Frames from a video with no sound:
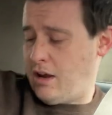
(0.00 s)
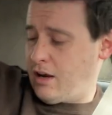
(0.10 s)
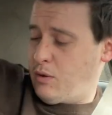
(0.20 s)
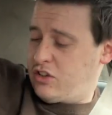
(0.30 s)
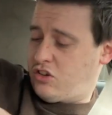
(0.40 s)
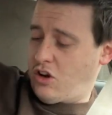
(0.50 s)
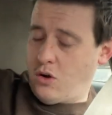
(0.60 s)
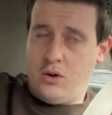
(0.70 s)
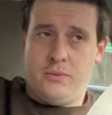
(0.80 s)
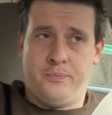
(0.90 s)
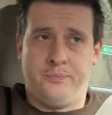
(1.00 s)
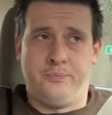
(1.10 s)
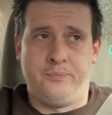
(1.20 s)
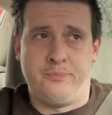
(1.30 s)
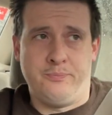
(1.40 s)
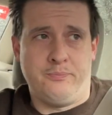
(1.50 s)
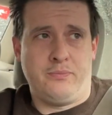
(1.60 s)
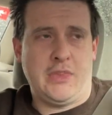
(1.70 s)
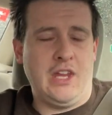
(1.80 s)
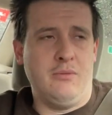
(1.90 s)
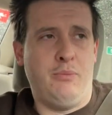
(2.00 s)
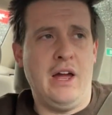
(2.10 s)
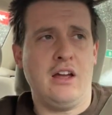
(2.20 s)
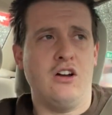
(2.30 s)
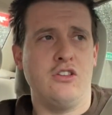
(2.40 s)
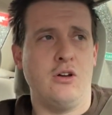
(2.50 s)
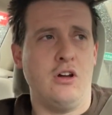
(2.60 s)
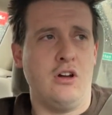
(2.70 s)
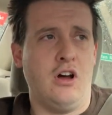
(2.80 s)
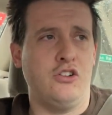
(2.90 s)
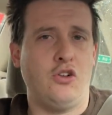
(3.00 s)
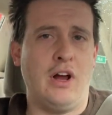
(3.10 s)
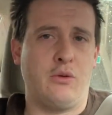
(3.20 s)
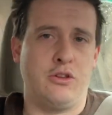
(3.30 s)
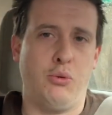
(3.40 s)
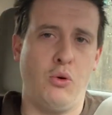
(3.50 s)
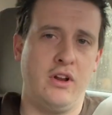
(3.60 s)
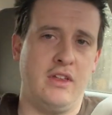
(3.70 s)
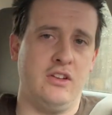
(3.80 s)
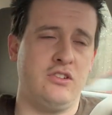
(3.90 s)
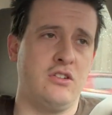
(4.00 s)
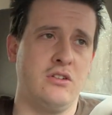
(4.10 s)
Anyway, so back on track with the point of this.